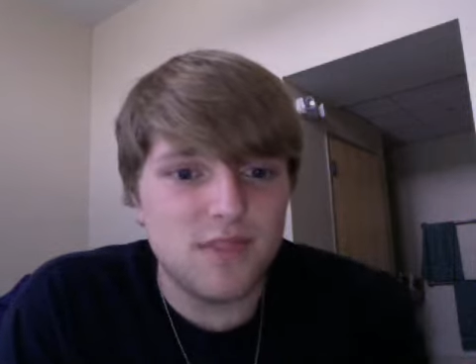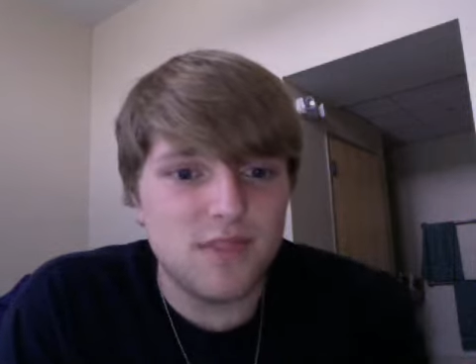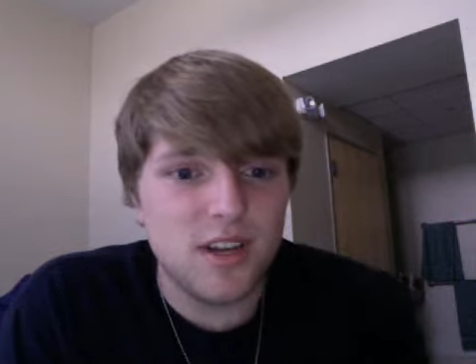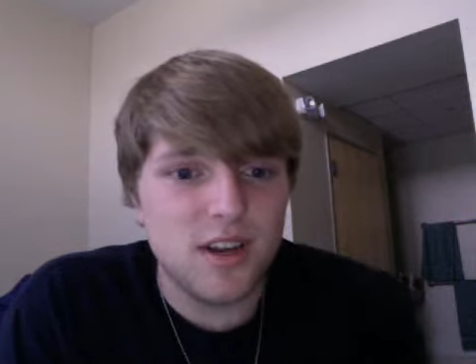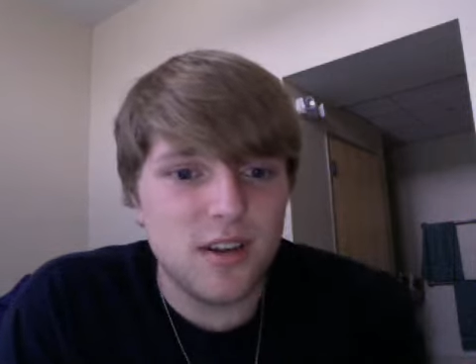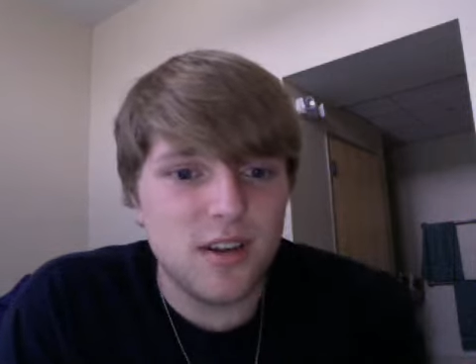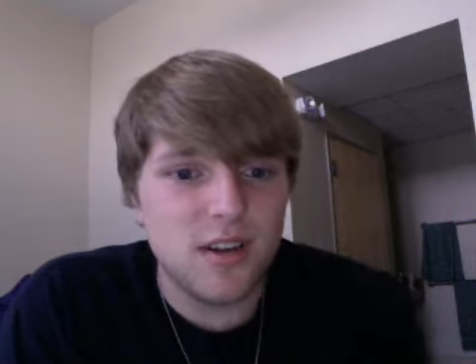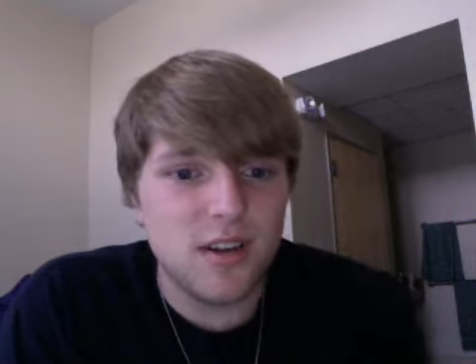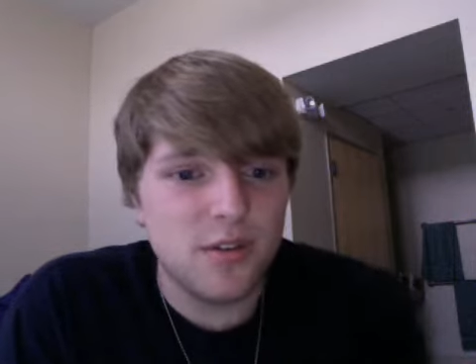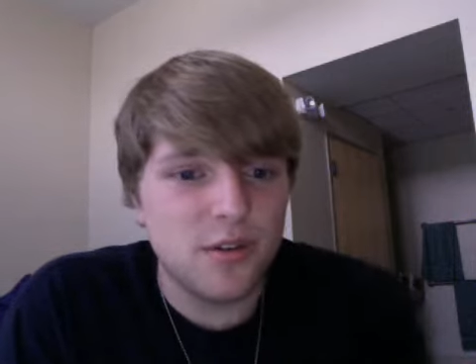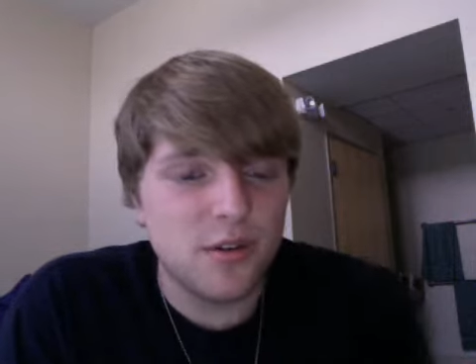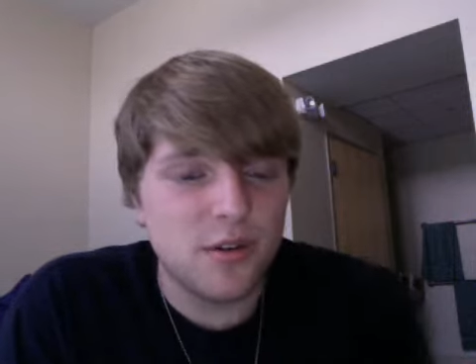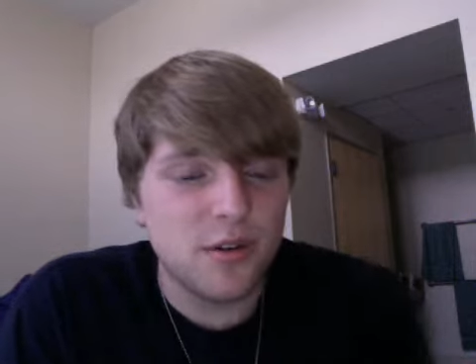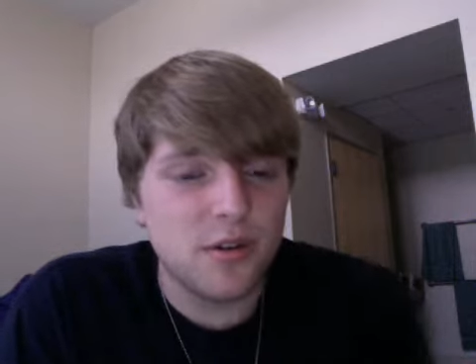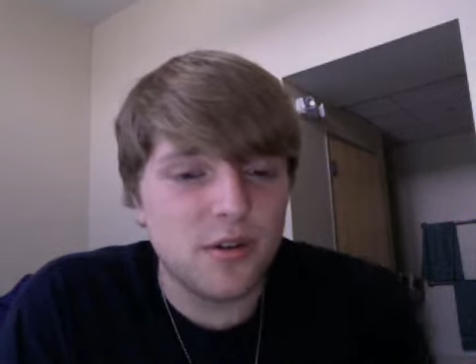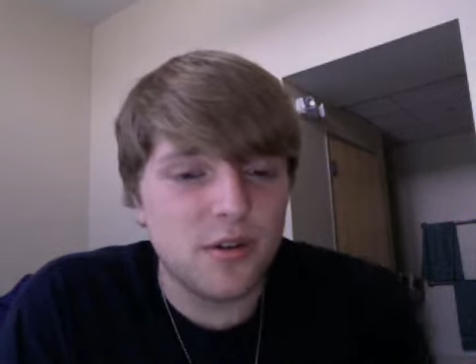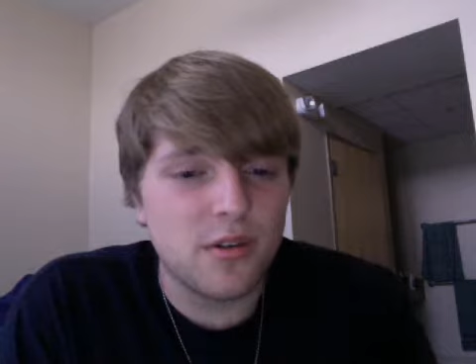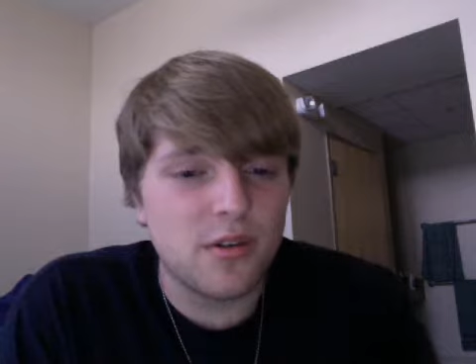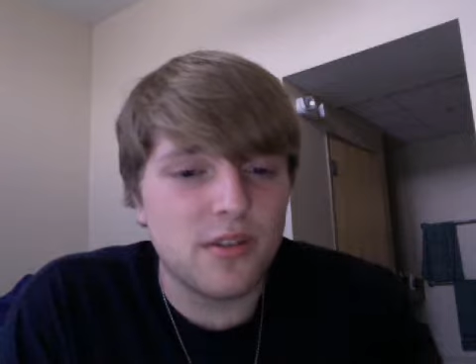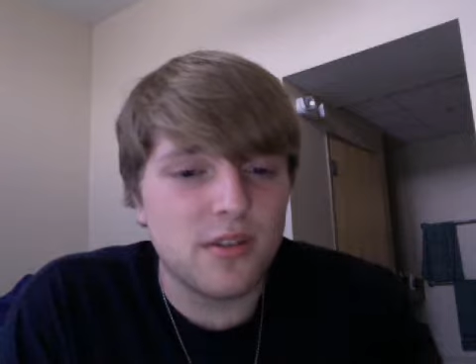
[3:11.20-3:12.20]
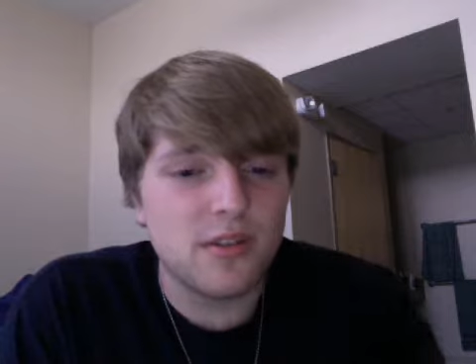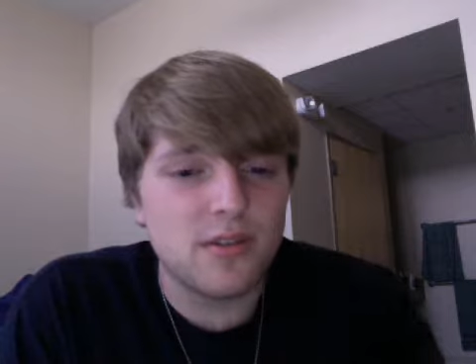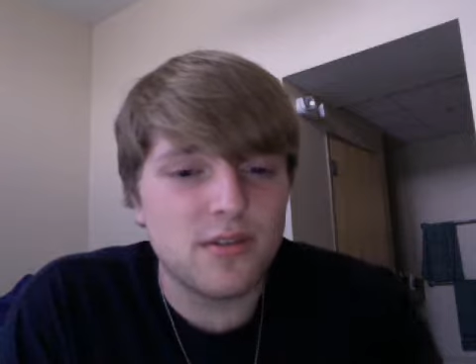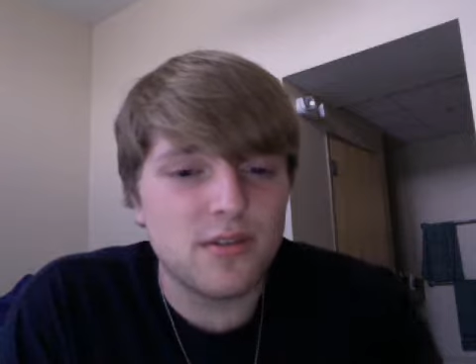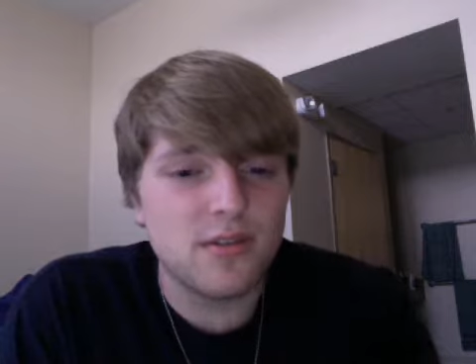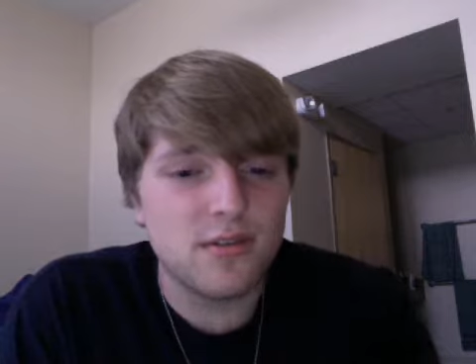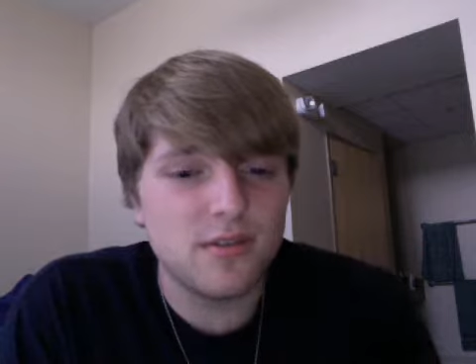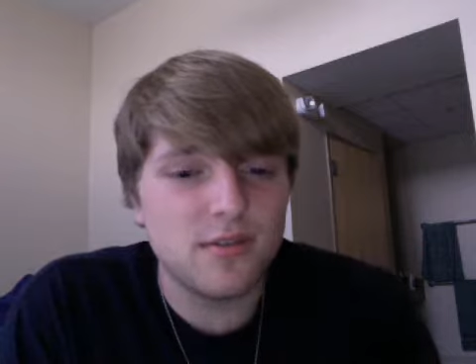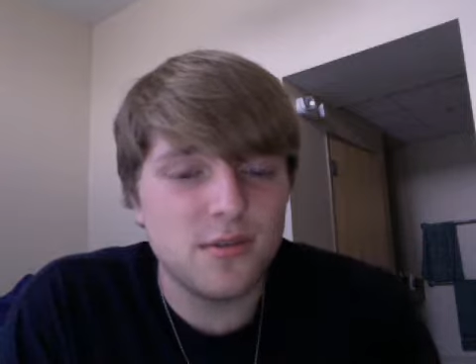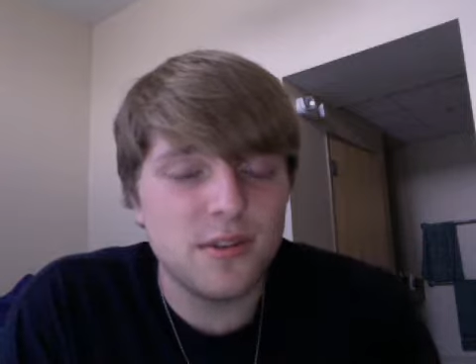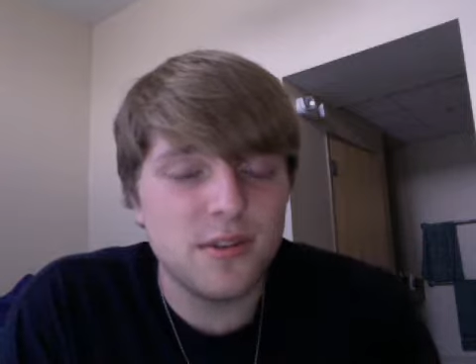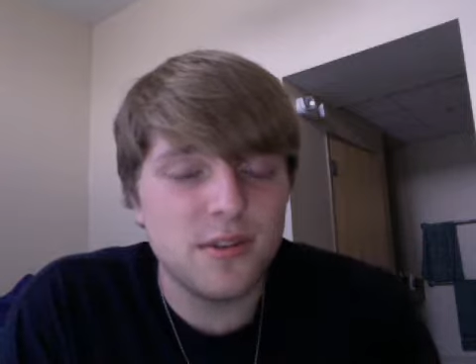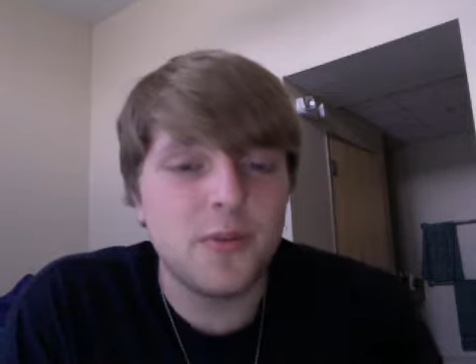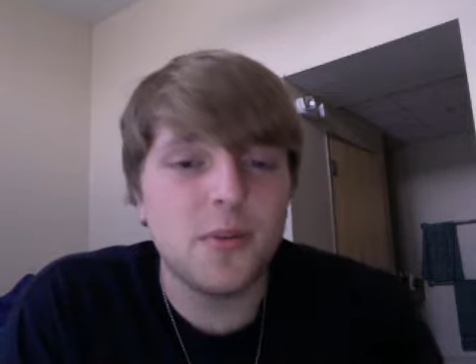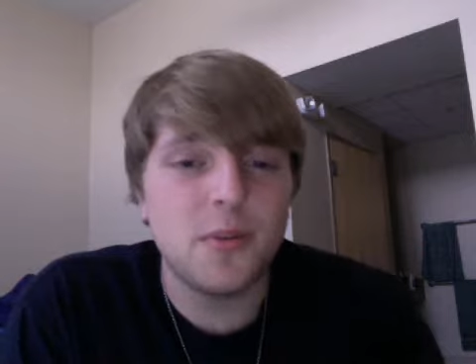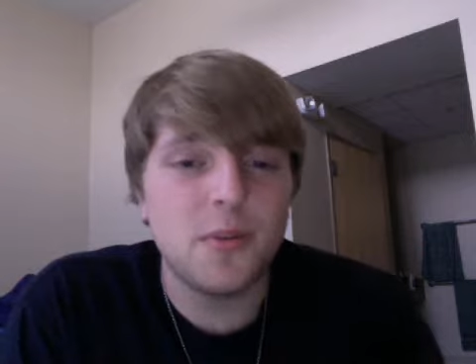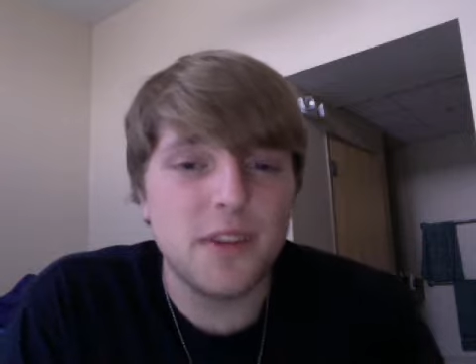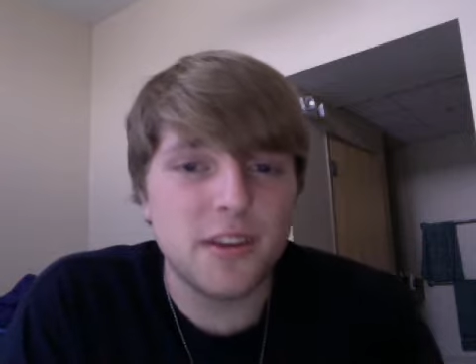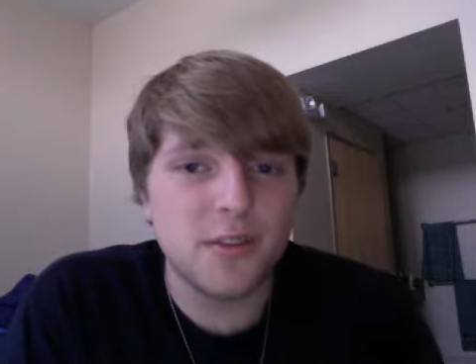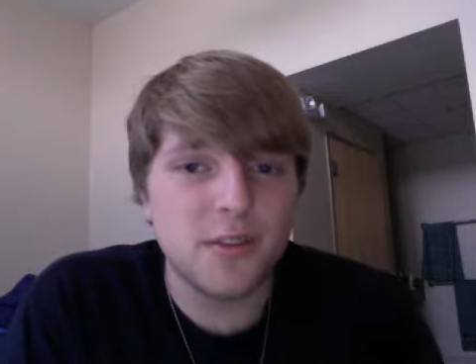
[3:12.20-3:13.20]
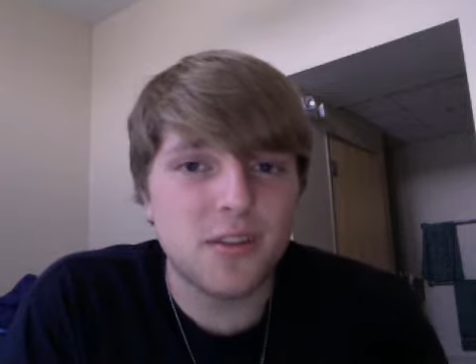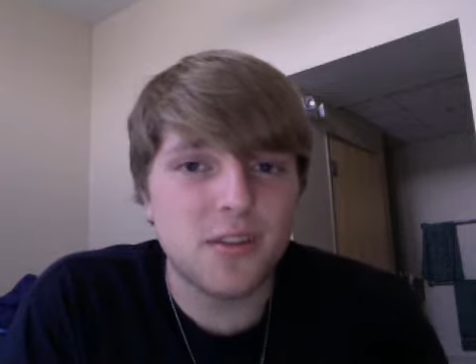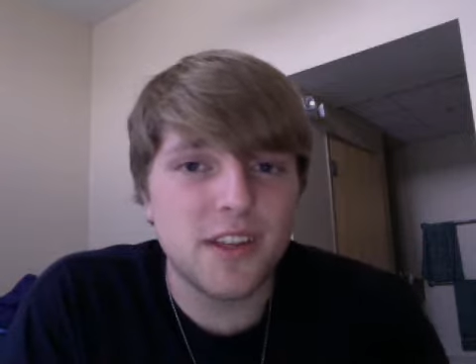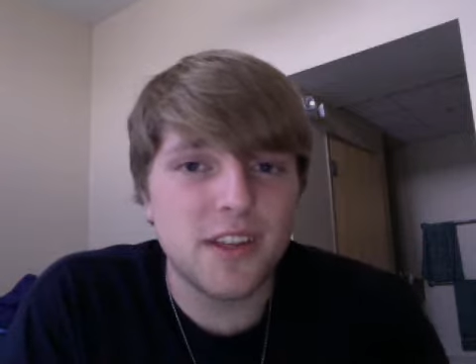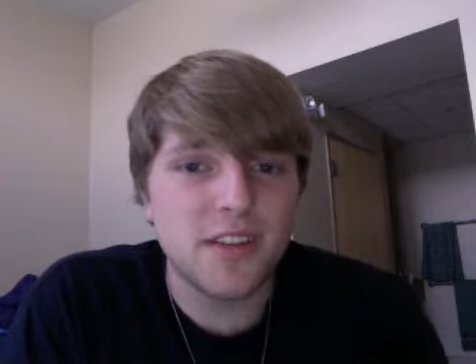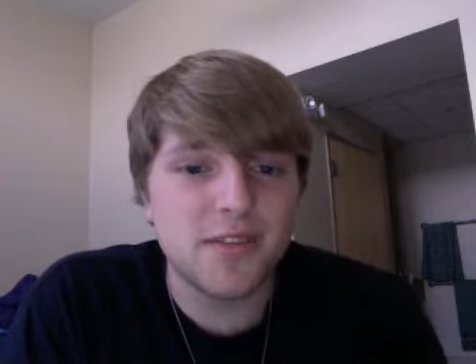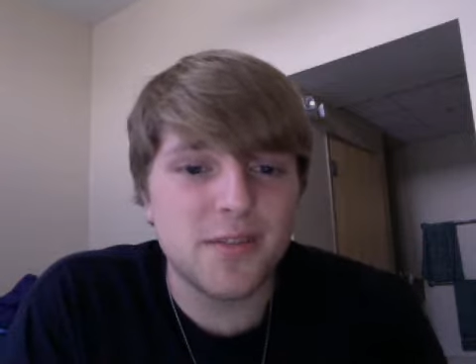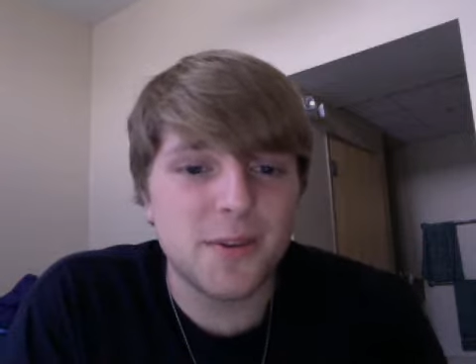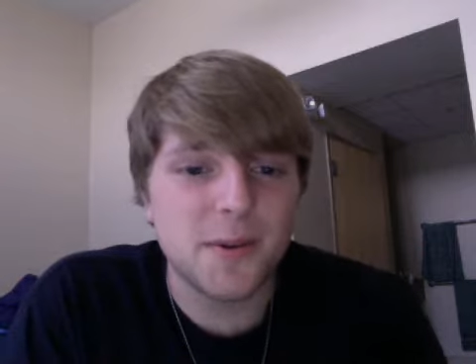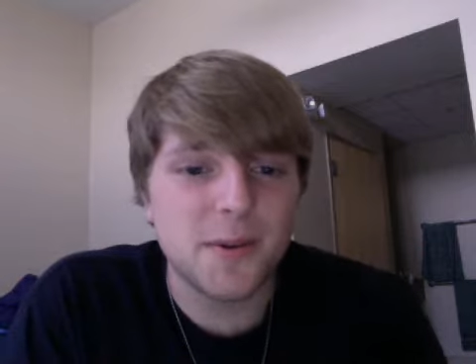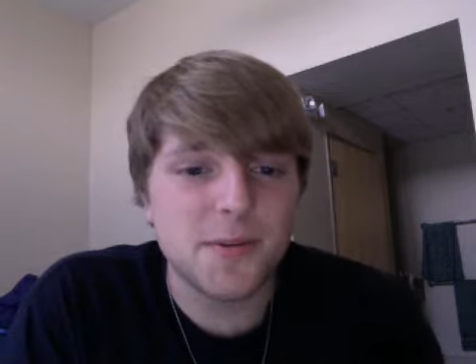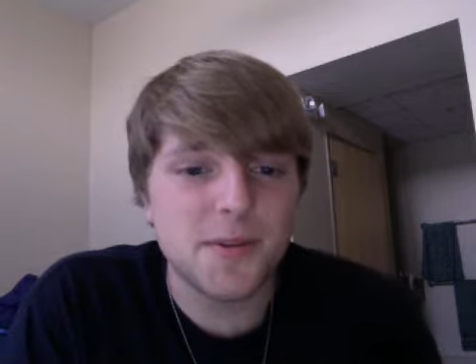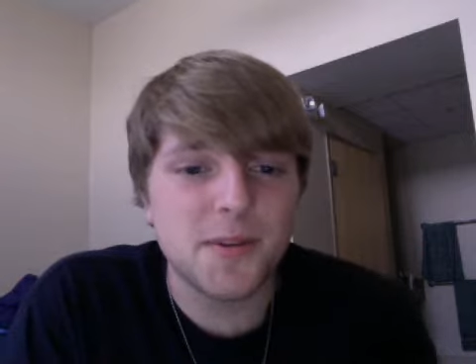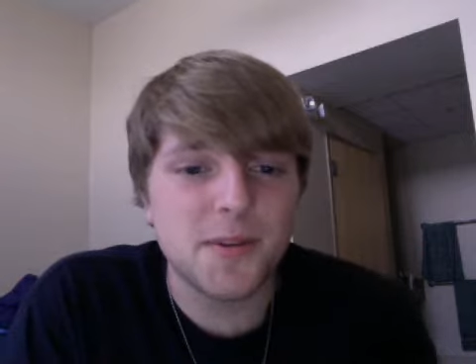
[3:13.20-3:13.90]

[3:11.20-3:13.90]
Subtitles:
other. Well, there would be other life forms.